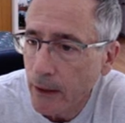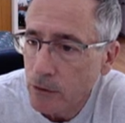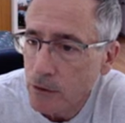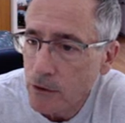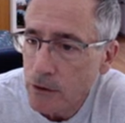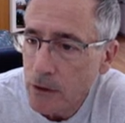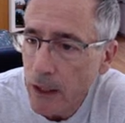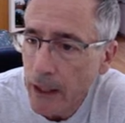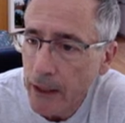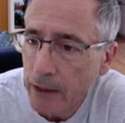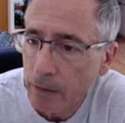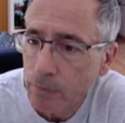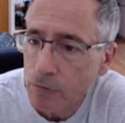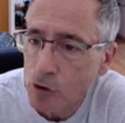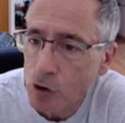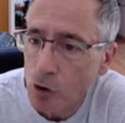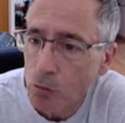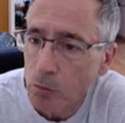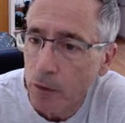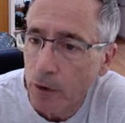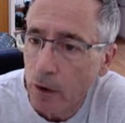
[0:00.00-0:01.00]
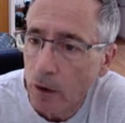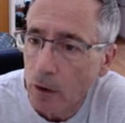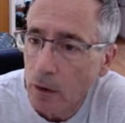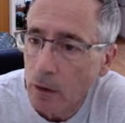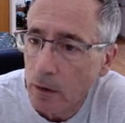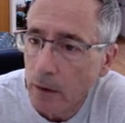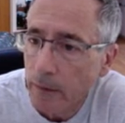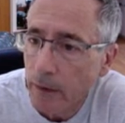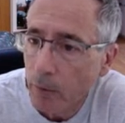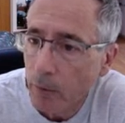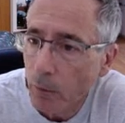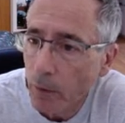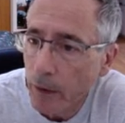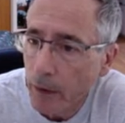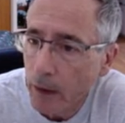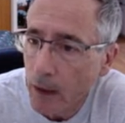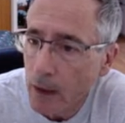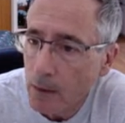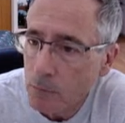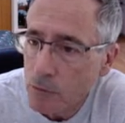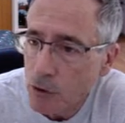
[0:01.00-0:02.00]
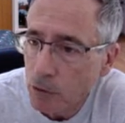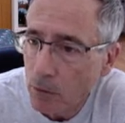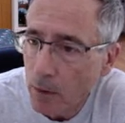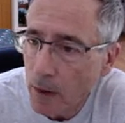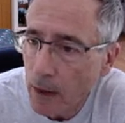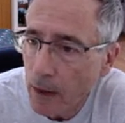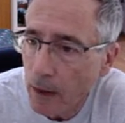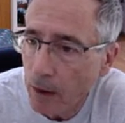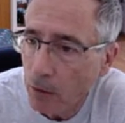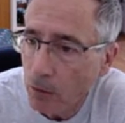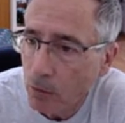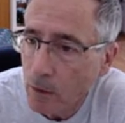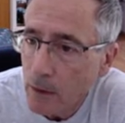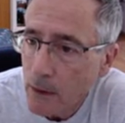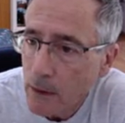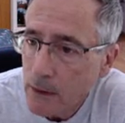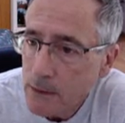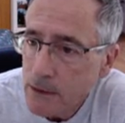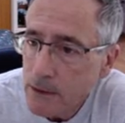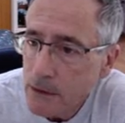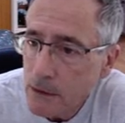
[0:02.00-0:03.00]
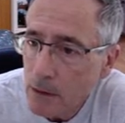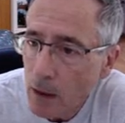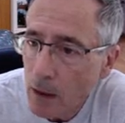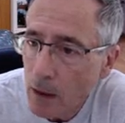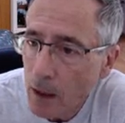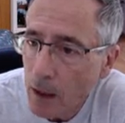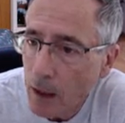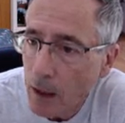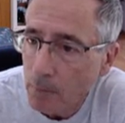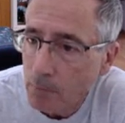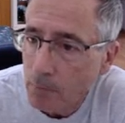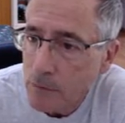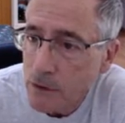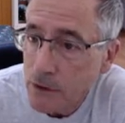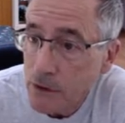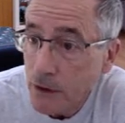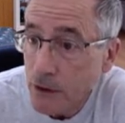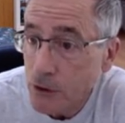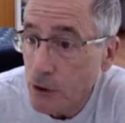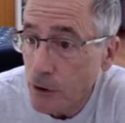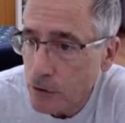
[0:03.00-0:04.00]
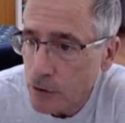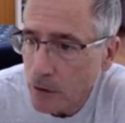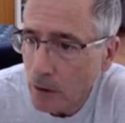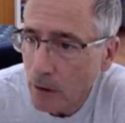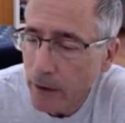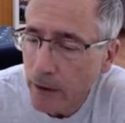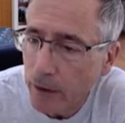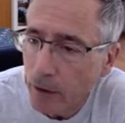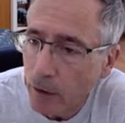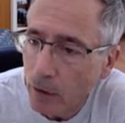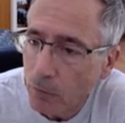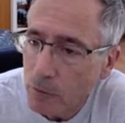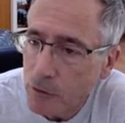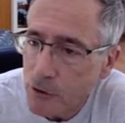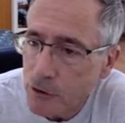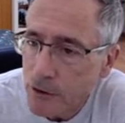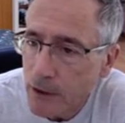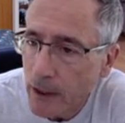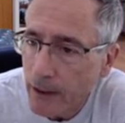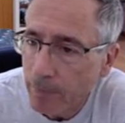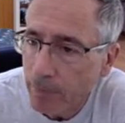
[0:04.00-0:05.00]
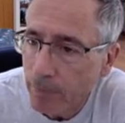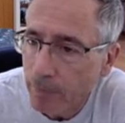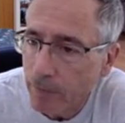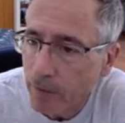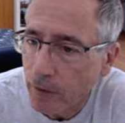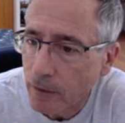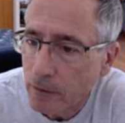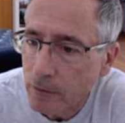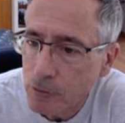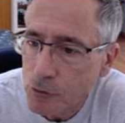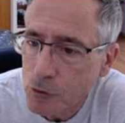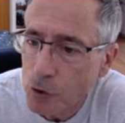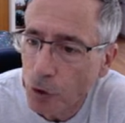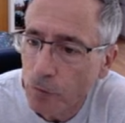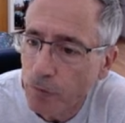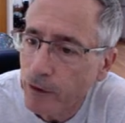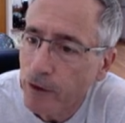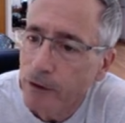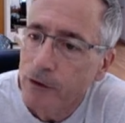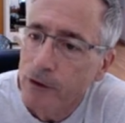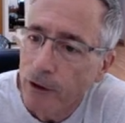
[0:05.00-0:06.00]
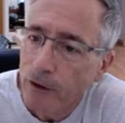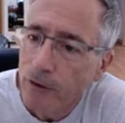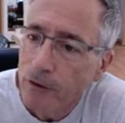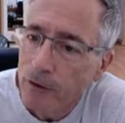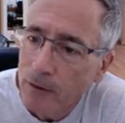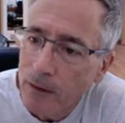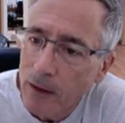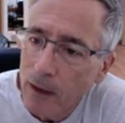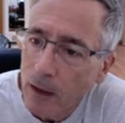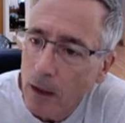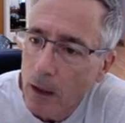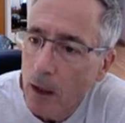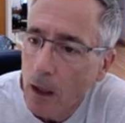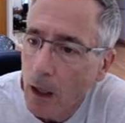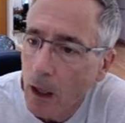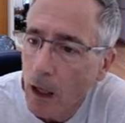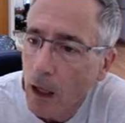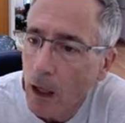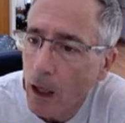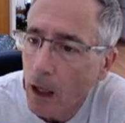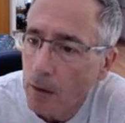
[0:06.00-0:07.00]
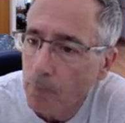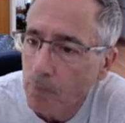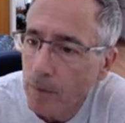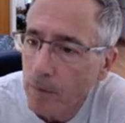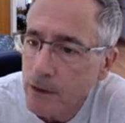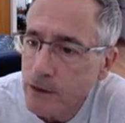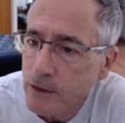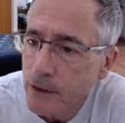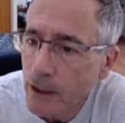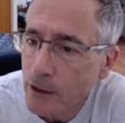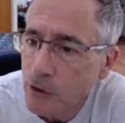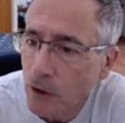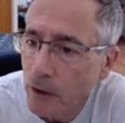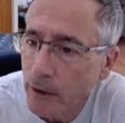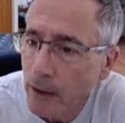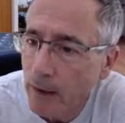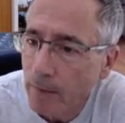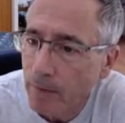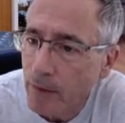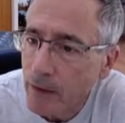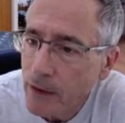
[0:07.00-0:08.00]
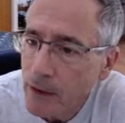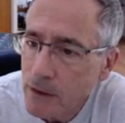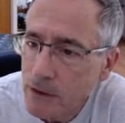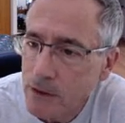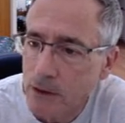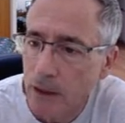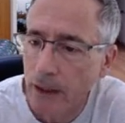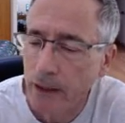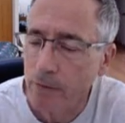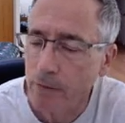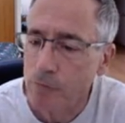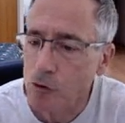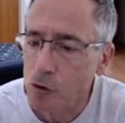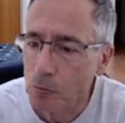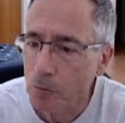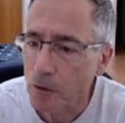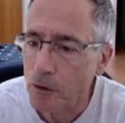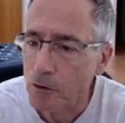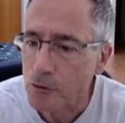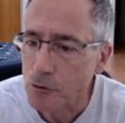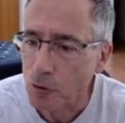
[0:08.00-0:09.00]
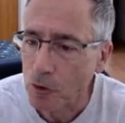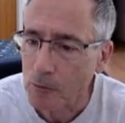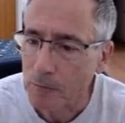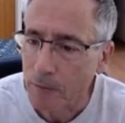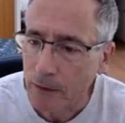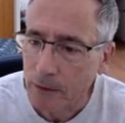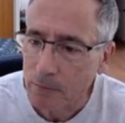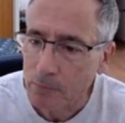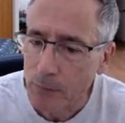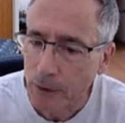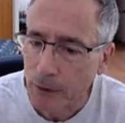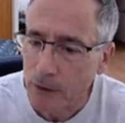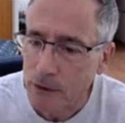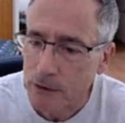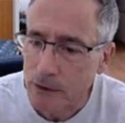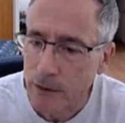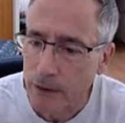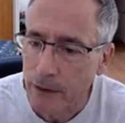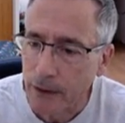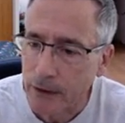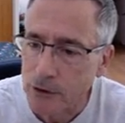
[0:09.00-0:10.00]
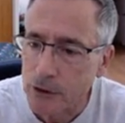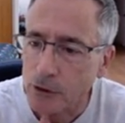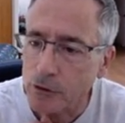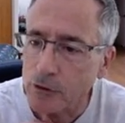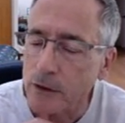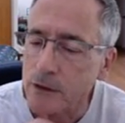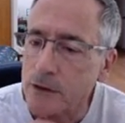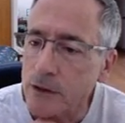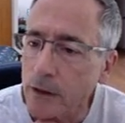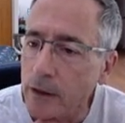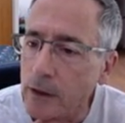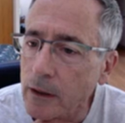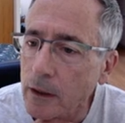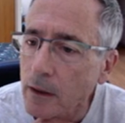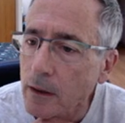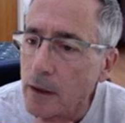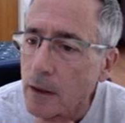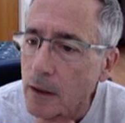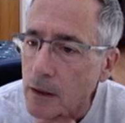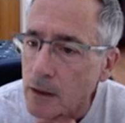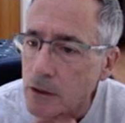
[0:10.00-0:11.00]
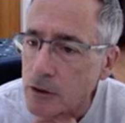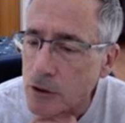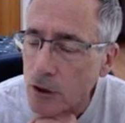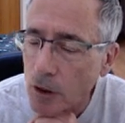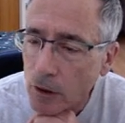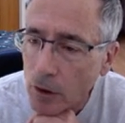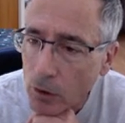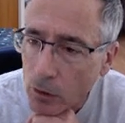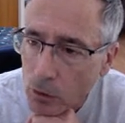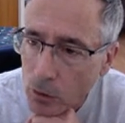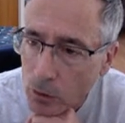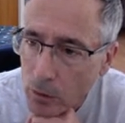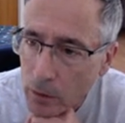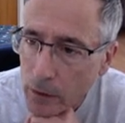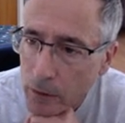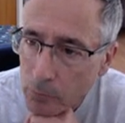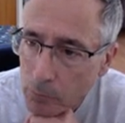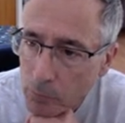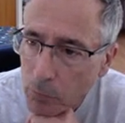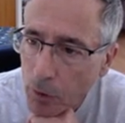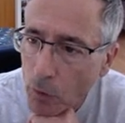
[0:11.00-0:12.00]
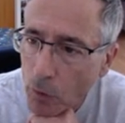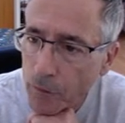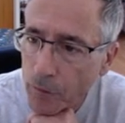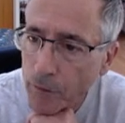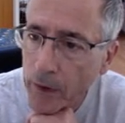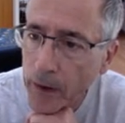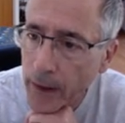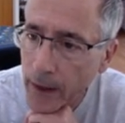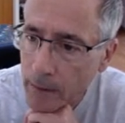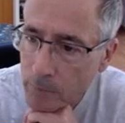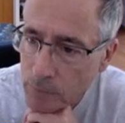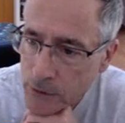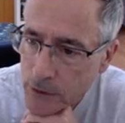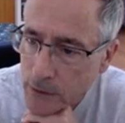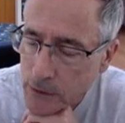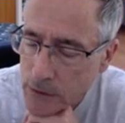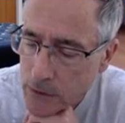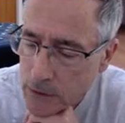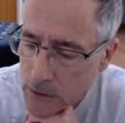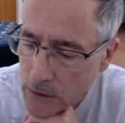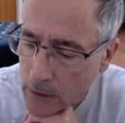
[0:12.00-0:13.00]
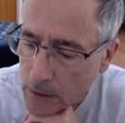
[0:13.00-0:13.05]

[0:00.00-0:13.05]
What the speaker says: outside of Jupiter. And then when it comes around 6 years later, which is half of a Jovian year, it's actually on the inside of Jupiter's orbit because of the eccentricity. So both times it